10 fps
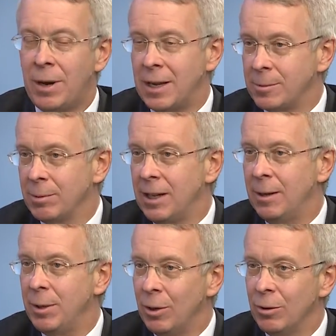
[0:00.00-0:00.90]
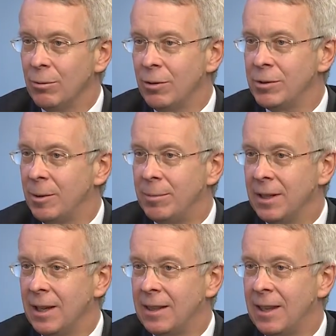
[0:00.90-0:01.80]
possibly amiodarone, something
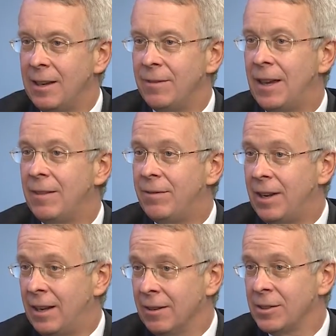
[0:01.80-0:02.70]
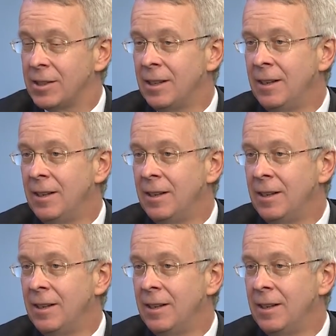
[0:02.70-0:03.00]
like that. If that fails,